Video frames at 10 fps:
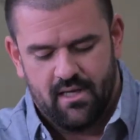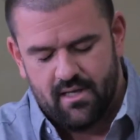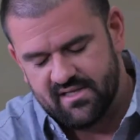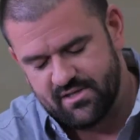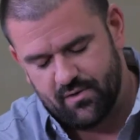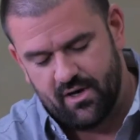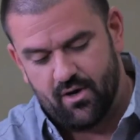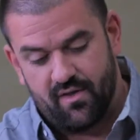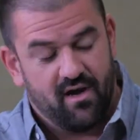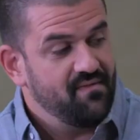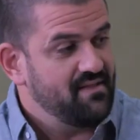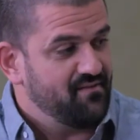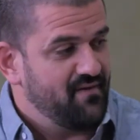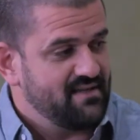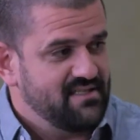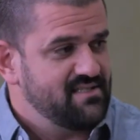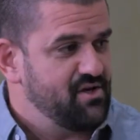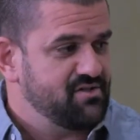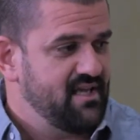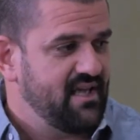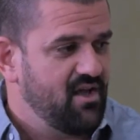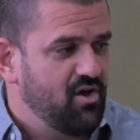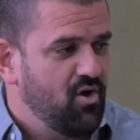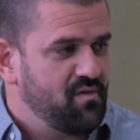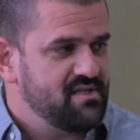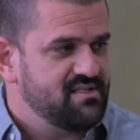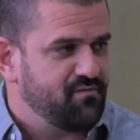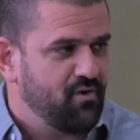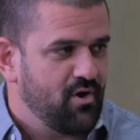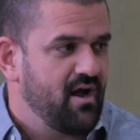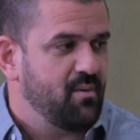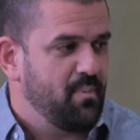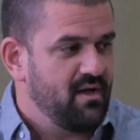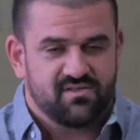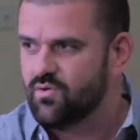It's neither here or there, and that the fact is that you're taking on all these different ground and pounds.